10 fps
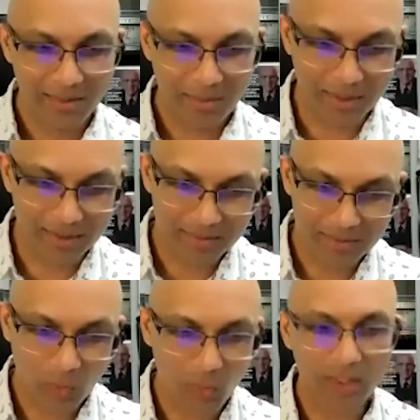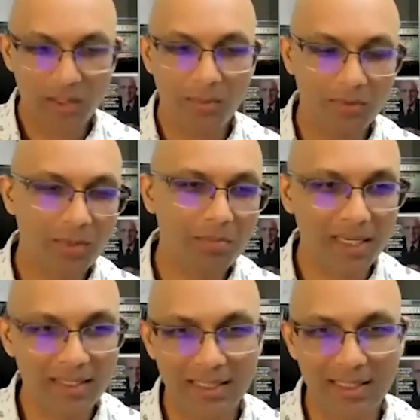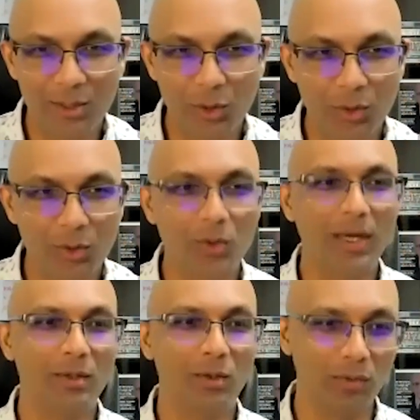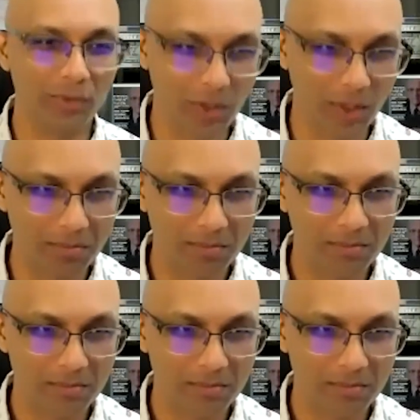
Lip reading: But what are some of the biggest issues you had to overcome?